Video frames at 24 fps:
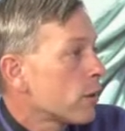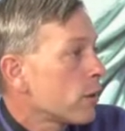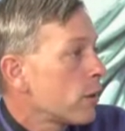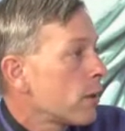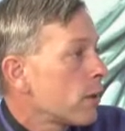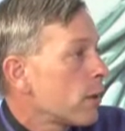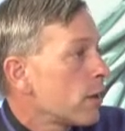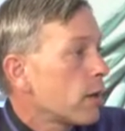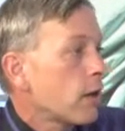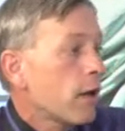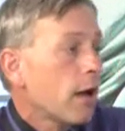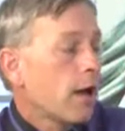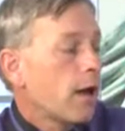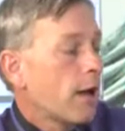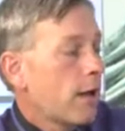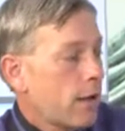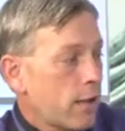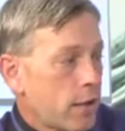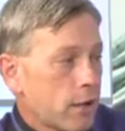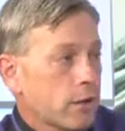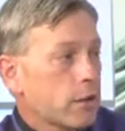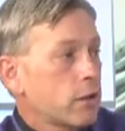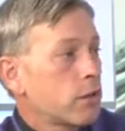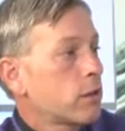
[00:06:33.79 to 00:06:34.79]
And I,
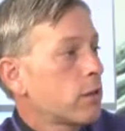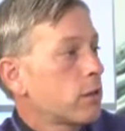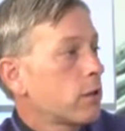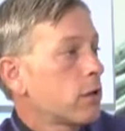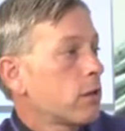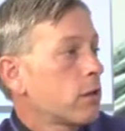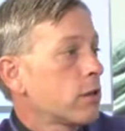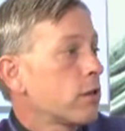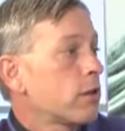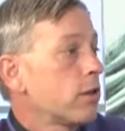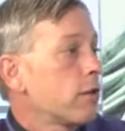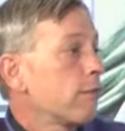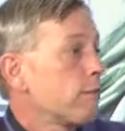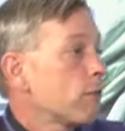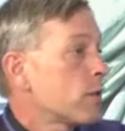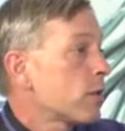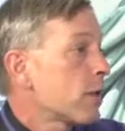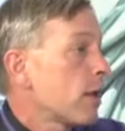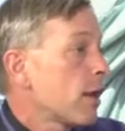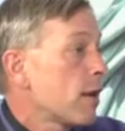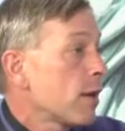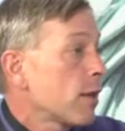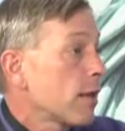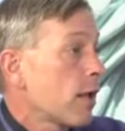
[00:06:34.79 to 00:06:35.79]
as a citizen of the
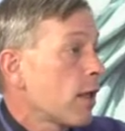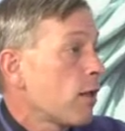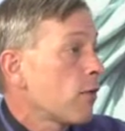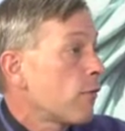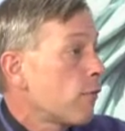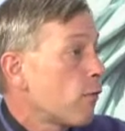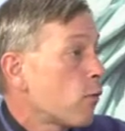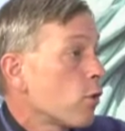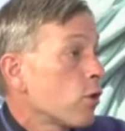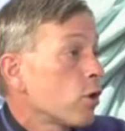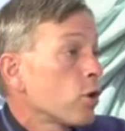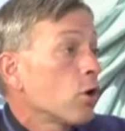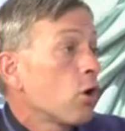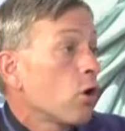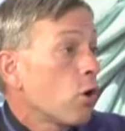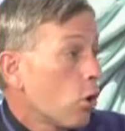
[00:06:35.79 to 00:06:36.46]
state of California,